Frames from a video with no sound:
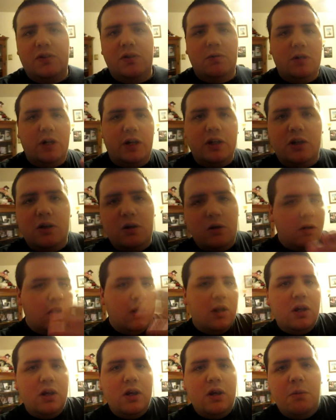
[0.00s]
So Dawnyelle
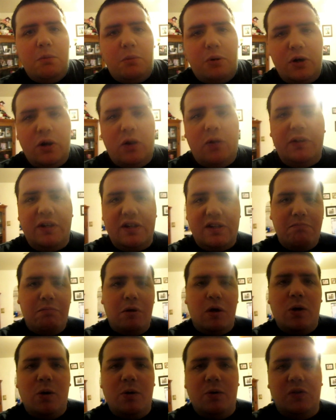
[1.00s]
put all these
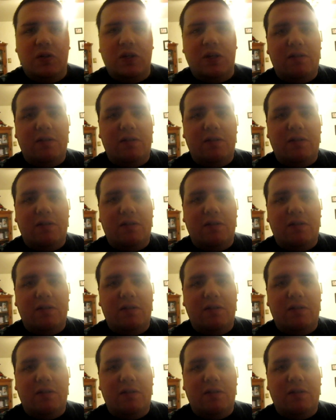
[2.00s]
bows